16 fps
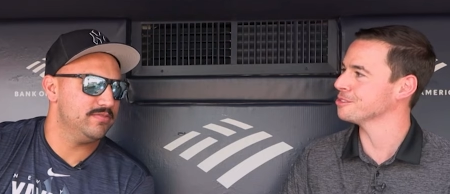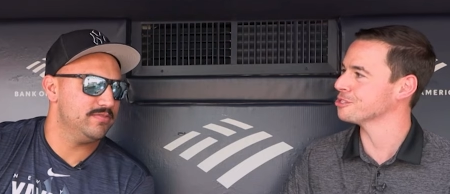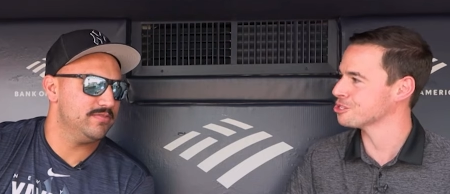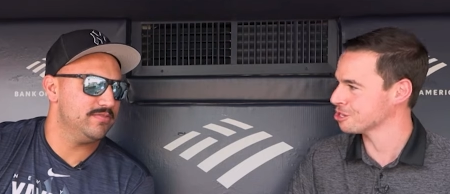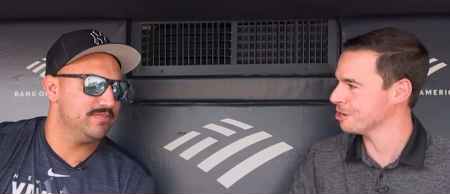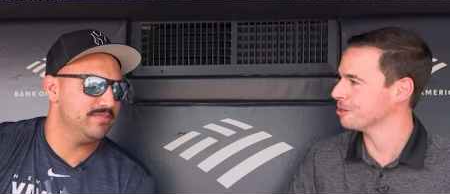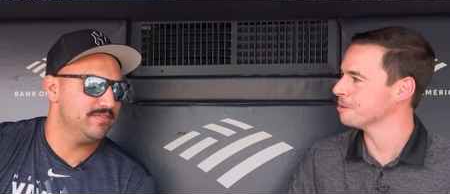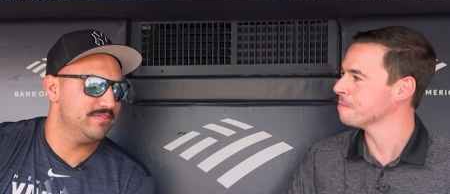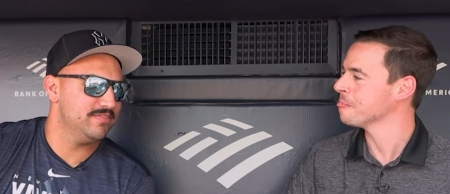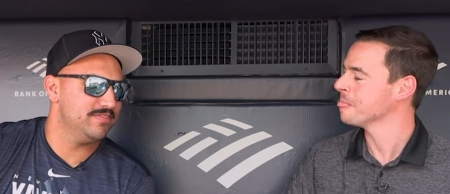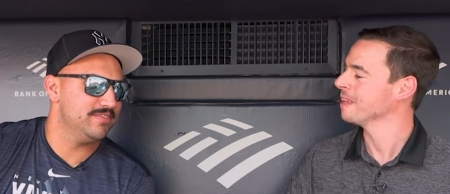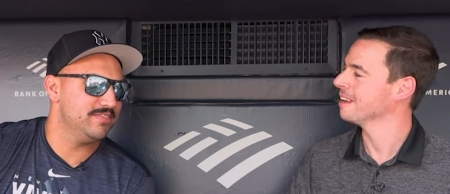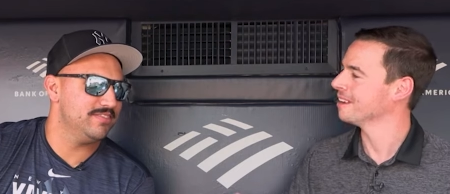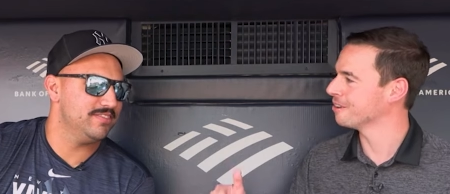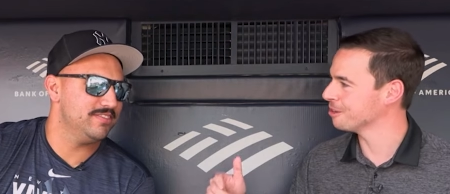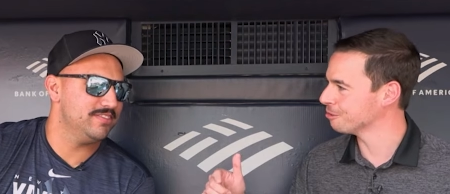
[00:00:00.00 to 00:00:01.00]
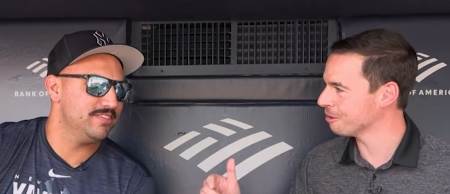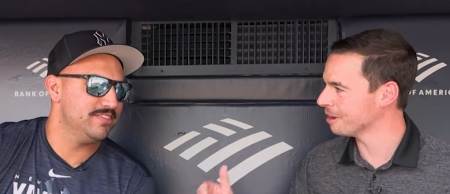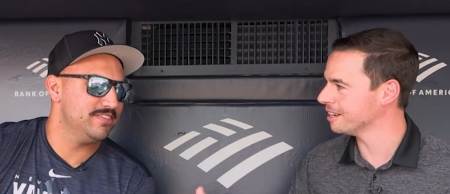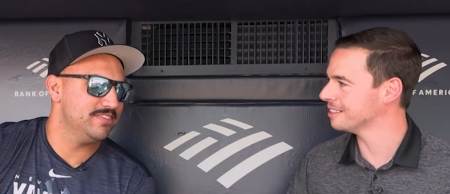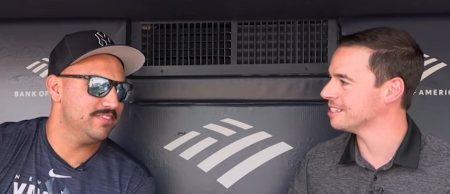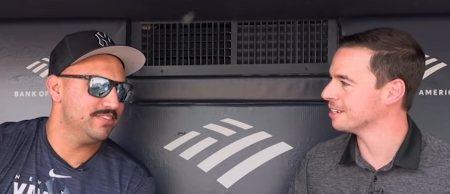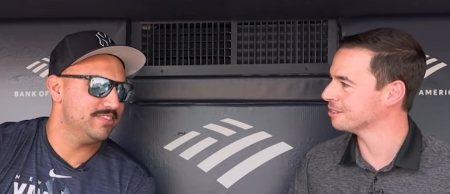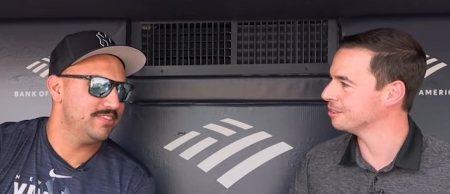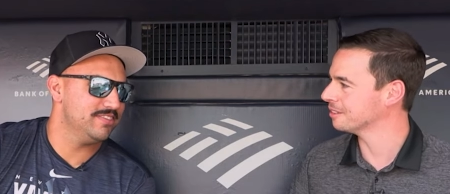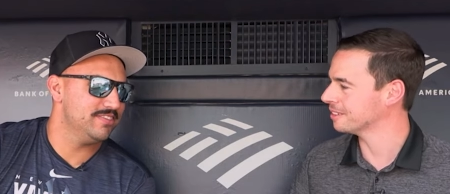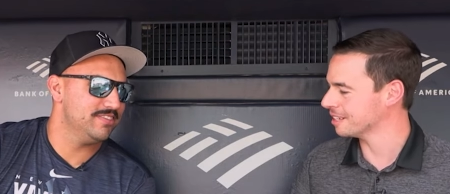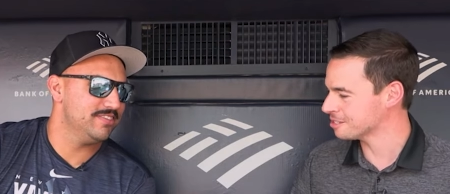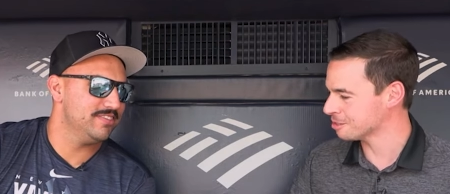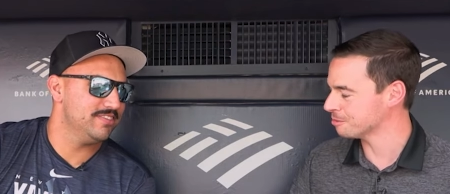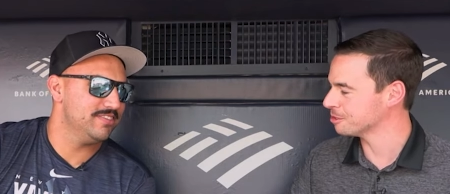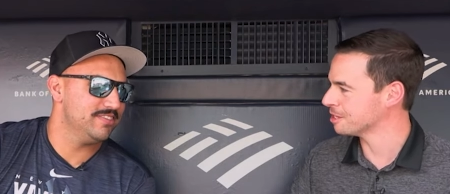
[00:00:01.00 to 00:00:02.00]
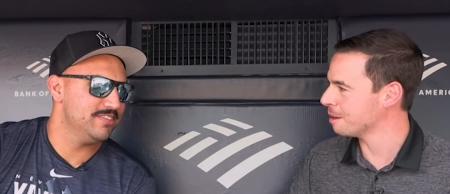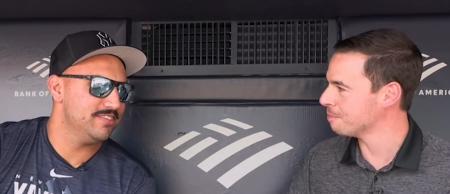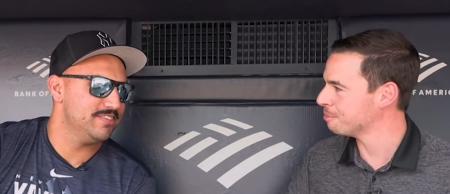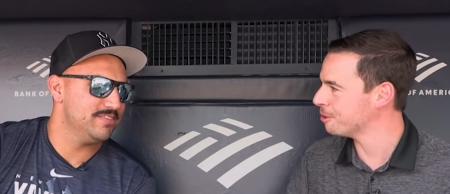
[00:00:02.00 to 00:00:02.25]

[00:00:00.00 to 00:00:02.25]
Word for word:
Speaker 1: the show. And are you ready to take a look at some of your top